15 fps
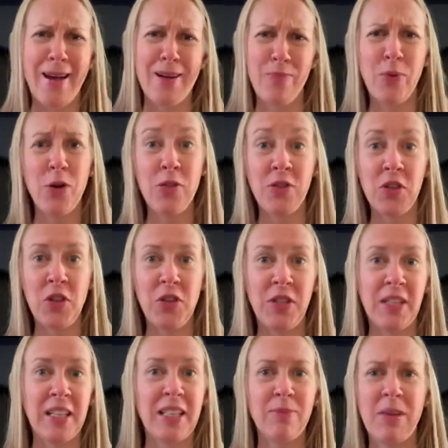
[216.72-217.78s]
birth to
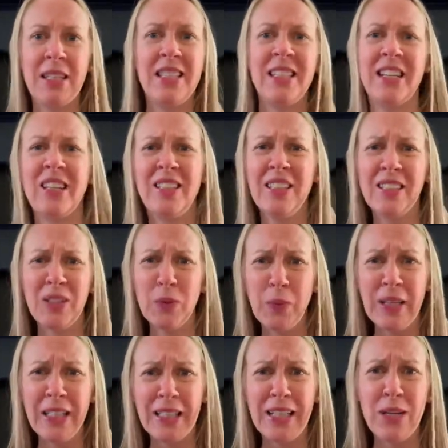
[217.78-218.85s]
6 months, they're a little
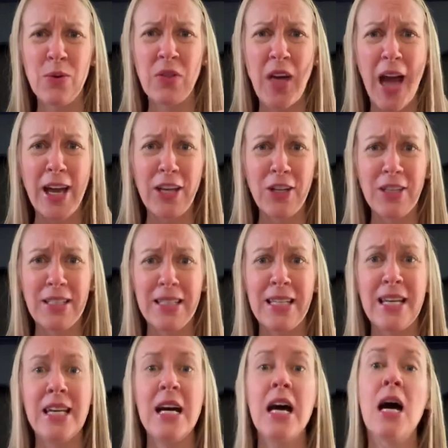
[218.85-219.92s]
wiggly with
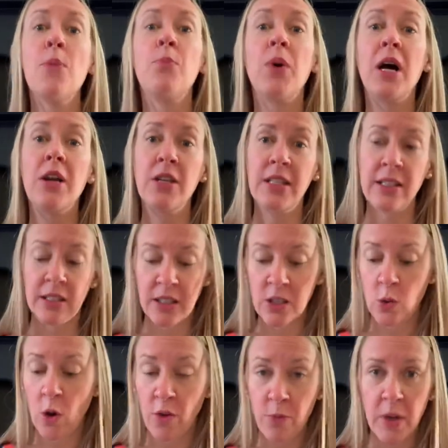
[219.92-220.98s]
accuracy, but 6 to
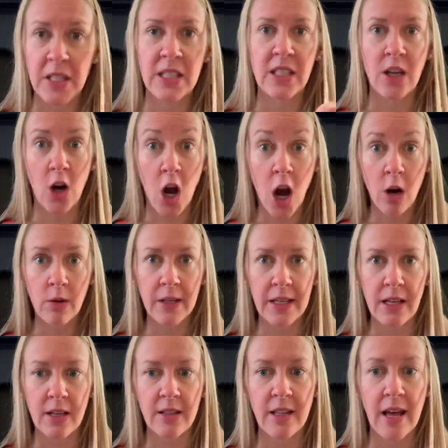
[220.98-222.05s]
12 months, they're honing
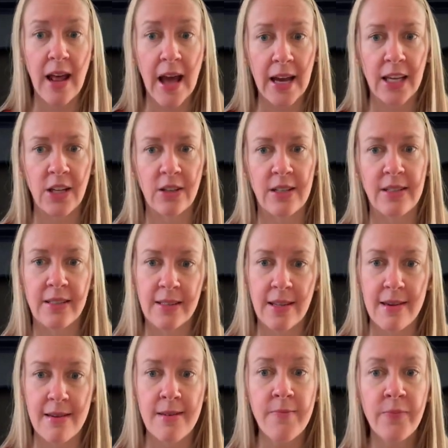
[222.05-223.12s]
in on that
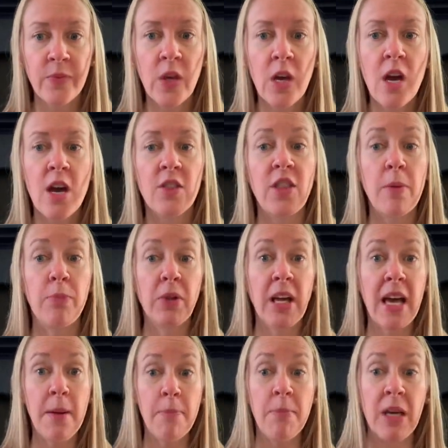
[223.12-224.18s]
accuracy. They play
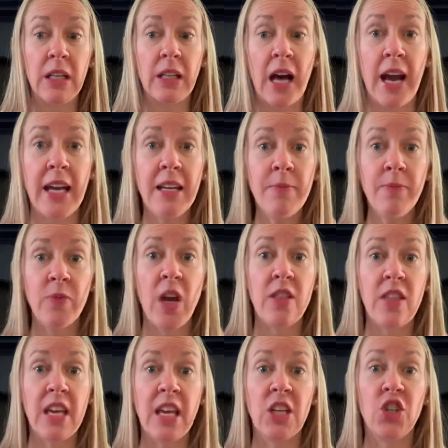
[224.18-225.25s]
at midline, and
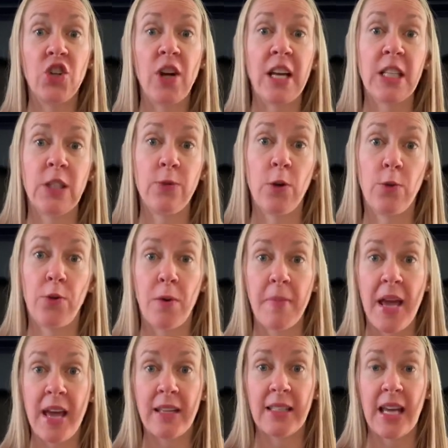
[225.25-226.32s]
they can transfer from
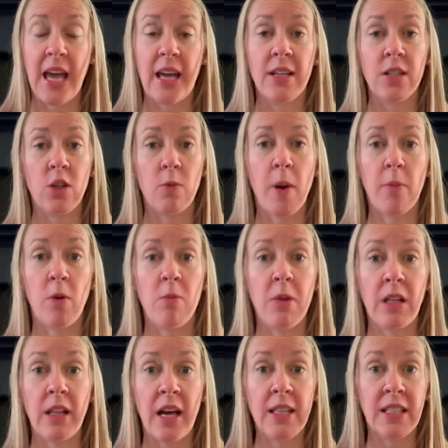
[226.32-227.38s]
hand to hand. So remember,
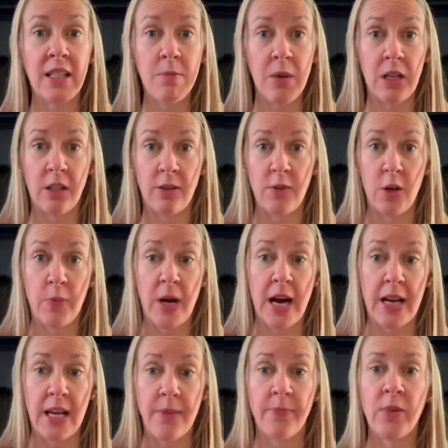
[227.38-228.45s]
midline's the middle of your
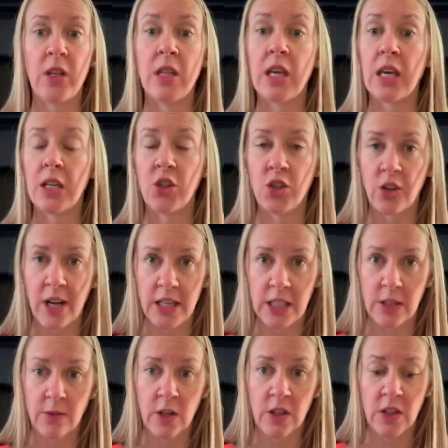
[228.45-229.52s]
body, and they can
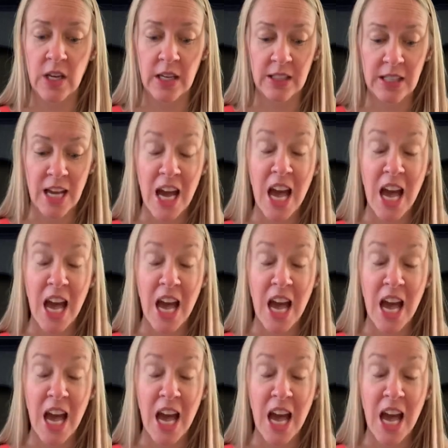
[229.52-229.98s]
transfer things.